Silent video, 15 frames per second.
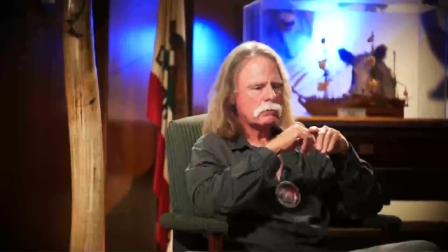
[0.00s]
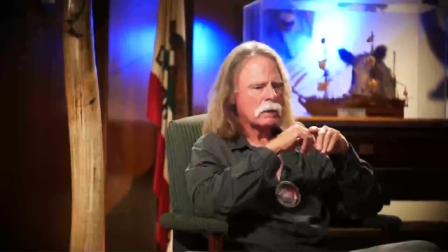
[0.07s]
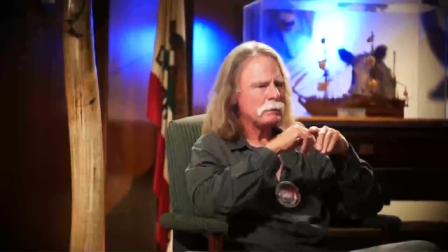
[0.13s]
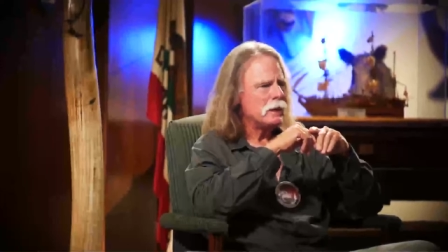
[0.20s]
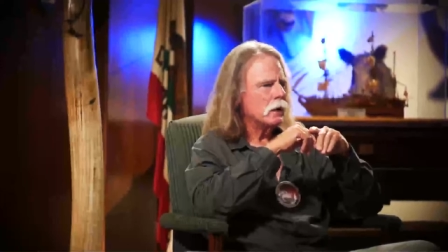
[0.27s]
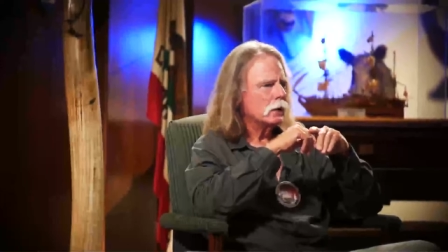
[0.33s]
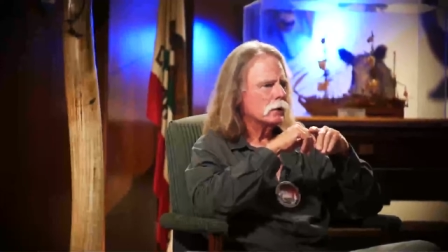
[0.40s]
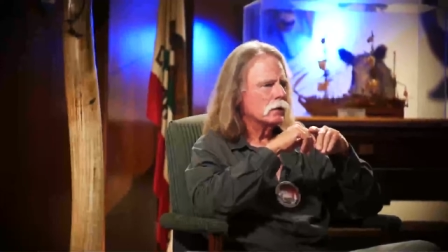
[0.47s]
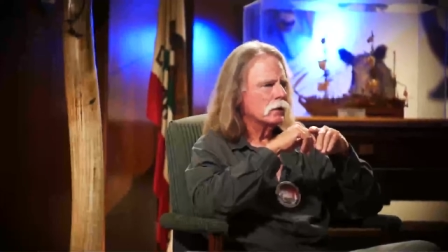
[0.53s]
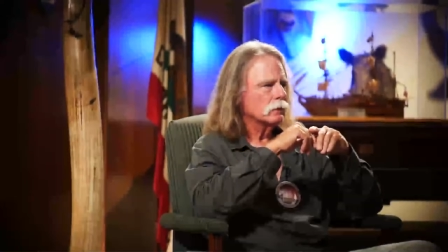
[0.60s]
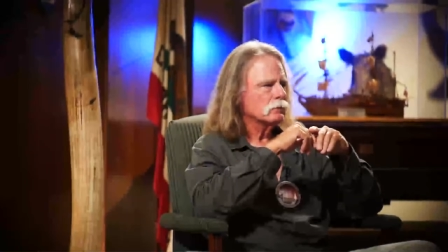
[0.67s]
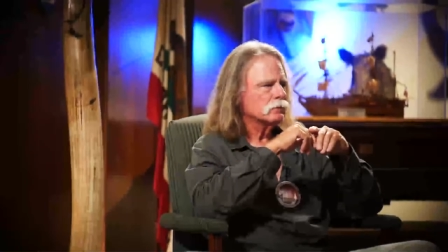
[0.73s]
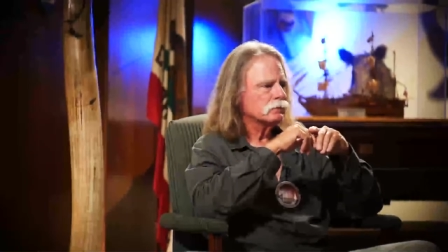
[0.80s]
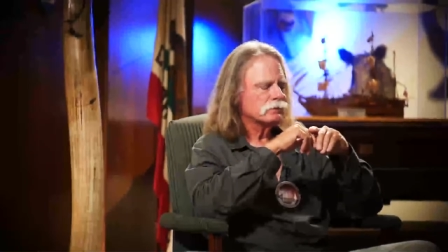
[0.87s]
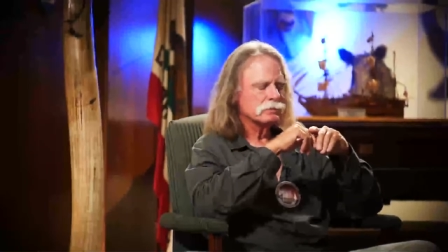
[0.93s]
Beyond,
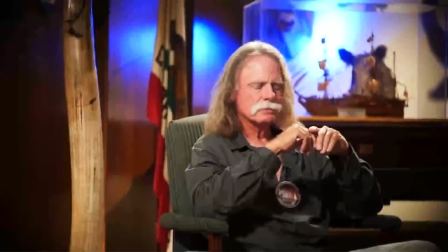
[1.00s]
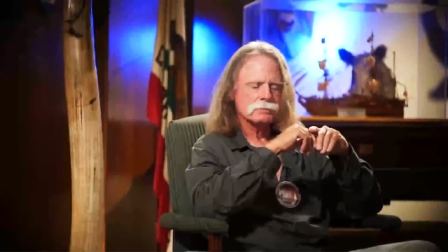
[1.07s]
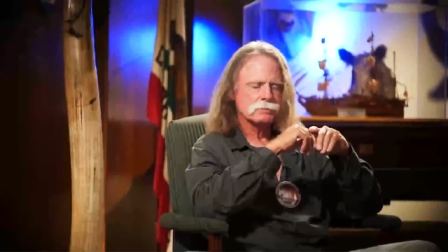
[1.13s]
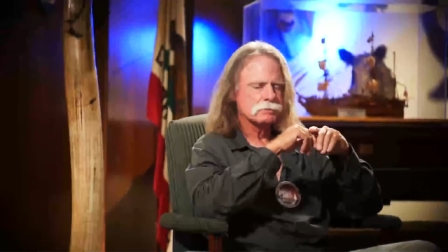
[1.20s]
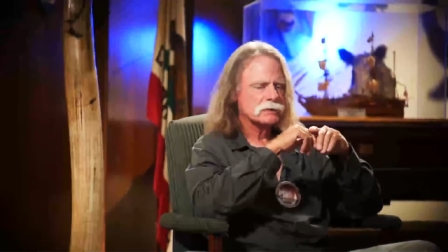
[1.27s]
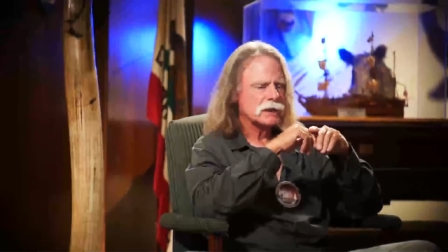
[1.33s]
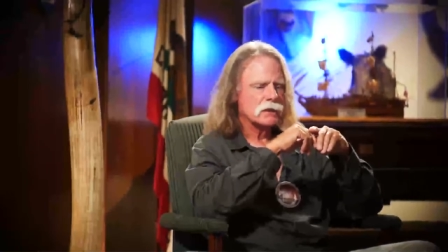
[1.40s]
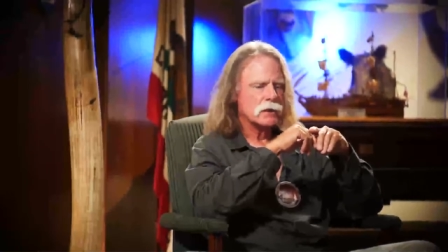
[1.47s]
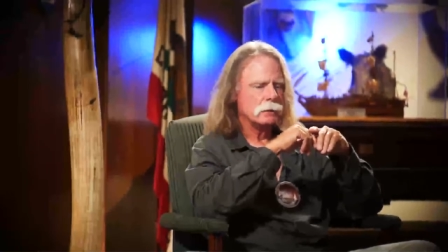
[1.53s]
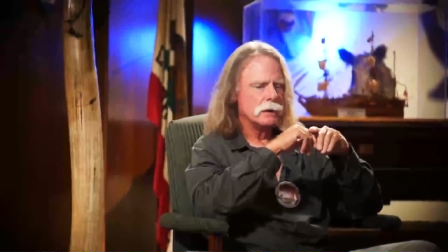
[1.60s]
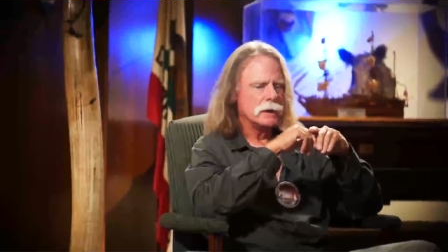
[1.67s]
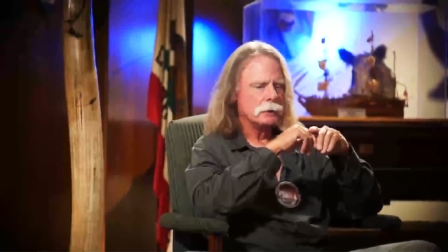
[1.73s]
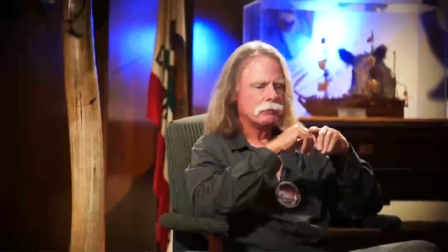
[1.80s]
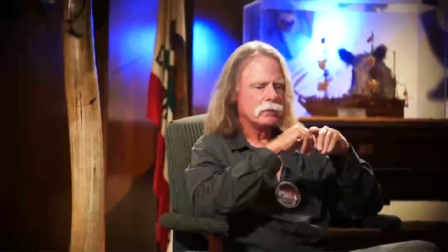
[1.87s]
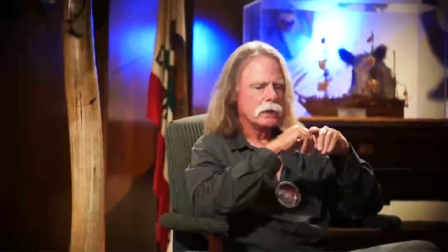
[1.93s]
could
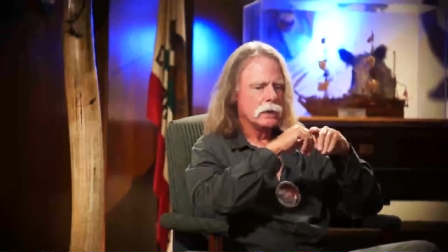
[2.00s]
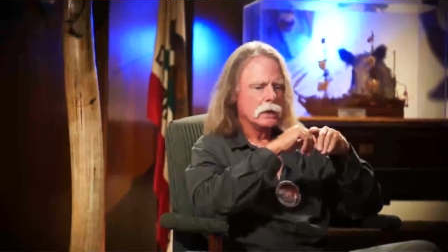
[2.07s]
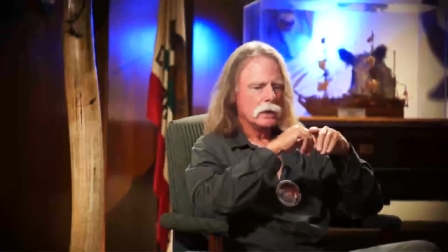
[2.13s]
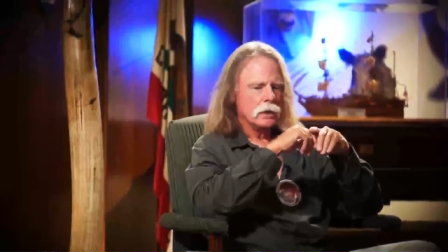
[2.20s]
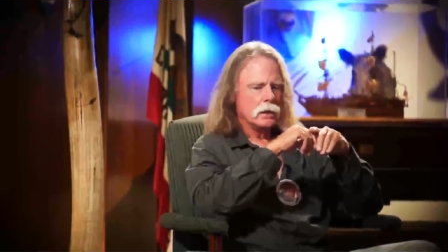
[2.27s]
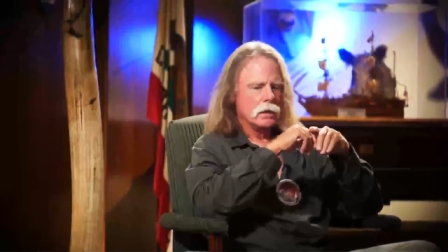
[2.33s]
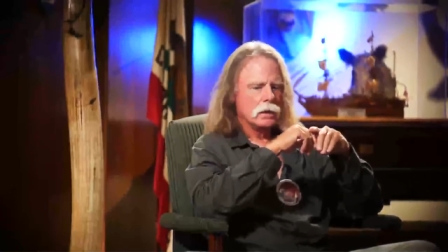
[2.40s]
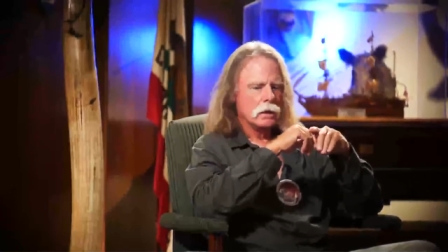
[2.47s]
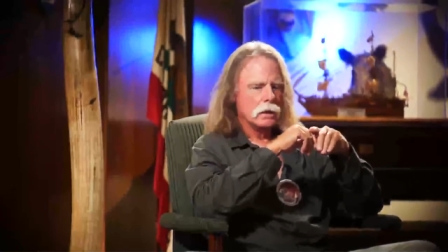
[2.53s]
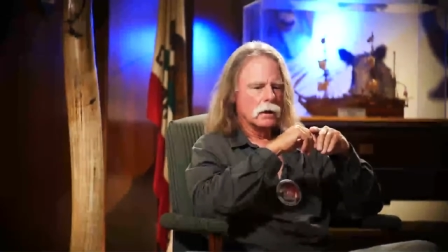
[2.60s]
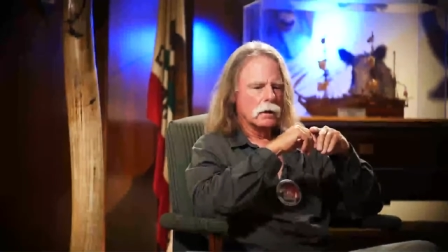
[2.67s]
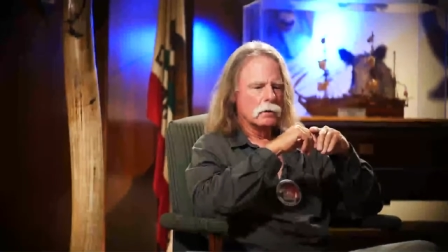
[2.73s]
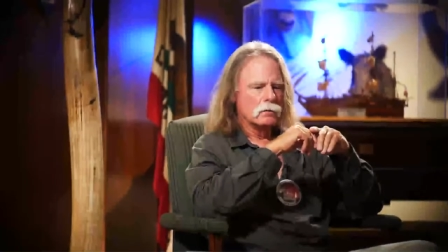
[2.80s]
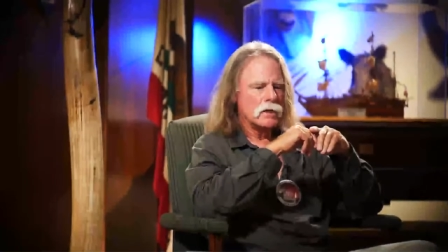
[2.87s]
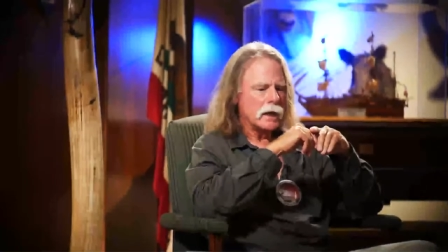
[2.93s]
be.
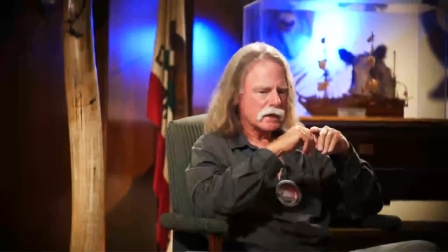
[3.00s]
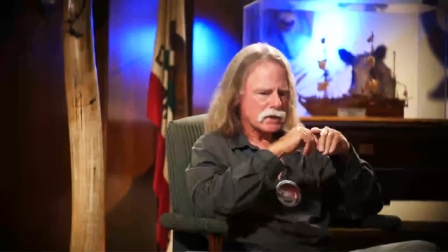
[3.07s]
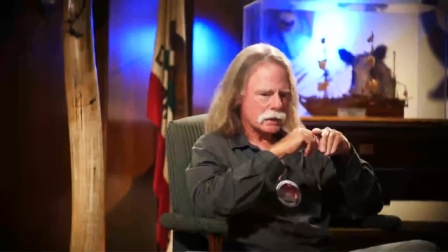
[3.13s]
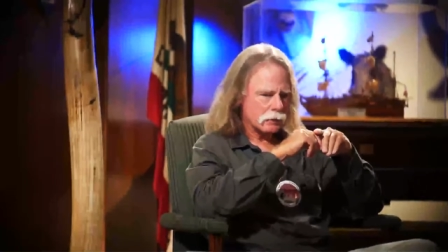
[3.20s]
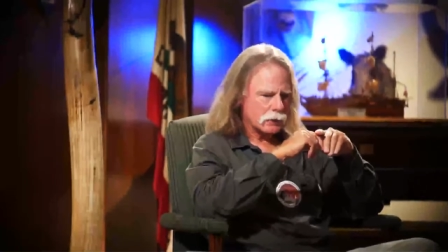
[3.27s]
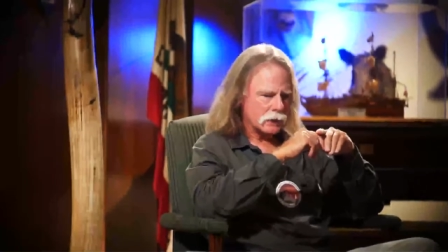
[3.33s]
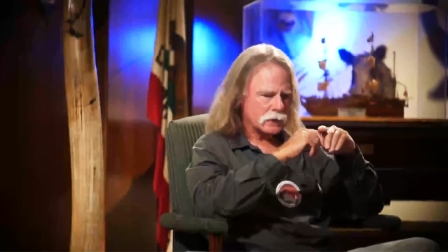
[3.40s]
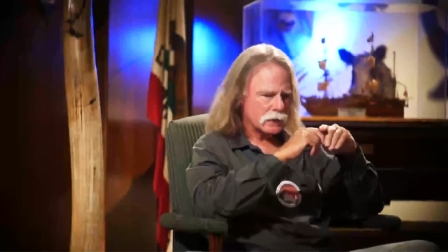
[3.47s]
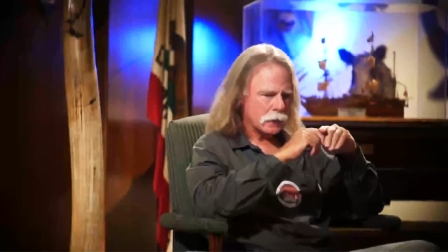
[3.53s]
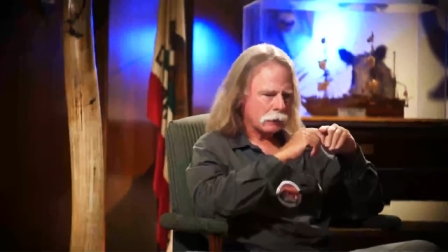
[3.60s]
Um, next, please.